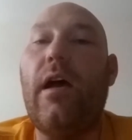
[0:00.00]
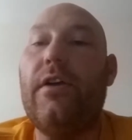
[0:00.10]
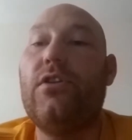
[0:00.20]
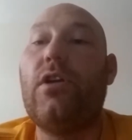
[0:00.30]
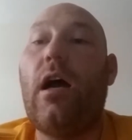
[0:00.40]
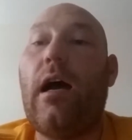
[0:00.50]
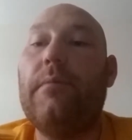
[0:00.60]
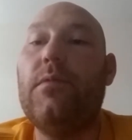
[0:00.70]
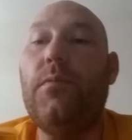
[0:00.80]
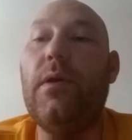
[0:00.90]
a
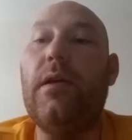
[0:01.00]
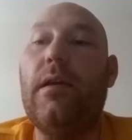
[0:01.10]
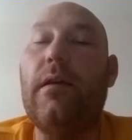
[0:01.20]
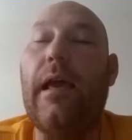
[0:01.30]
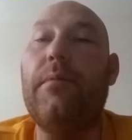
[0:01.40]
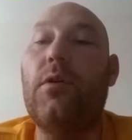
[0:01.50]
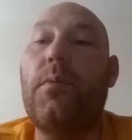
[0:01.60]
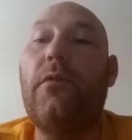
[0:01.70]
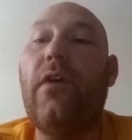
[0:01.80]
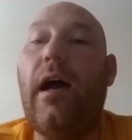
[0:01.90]
shop to be able to
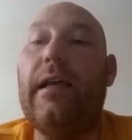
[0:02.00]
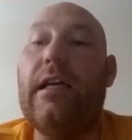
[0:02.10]
provide